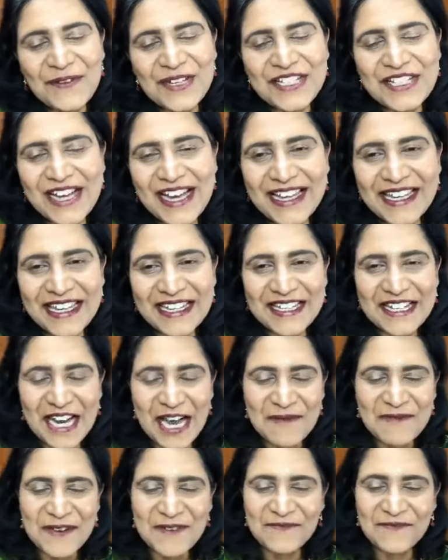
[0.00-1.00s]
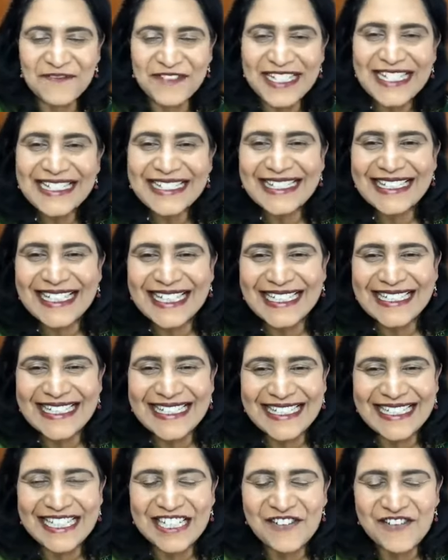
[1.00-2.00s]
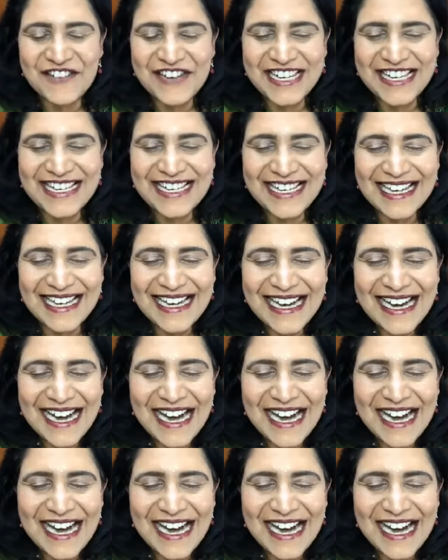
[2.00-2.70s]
which I can come up with considering